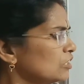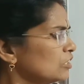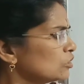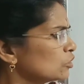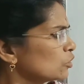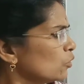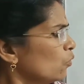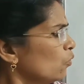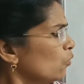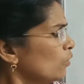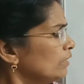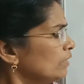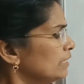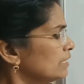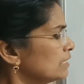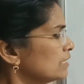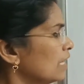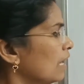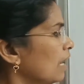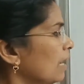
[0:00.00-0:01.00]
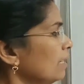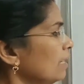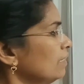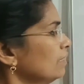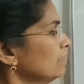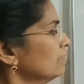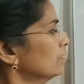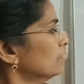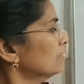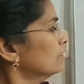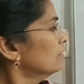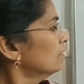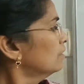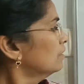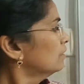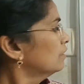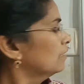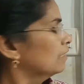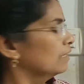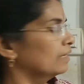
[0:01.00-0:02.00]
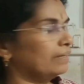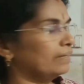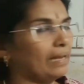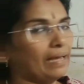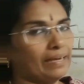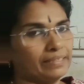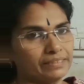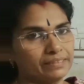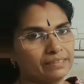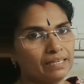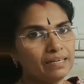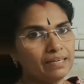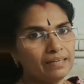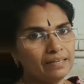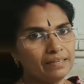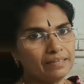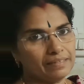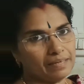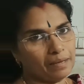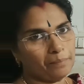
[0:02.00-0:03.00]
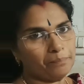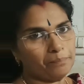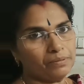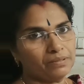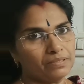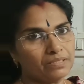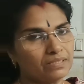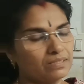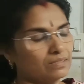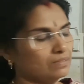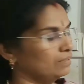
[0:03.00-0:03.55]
So all these are rational numbers.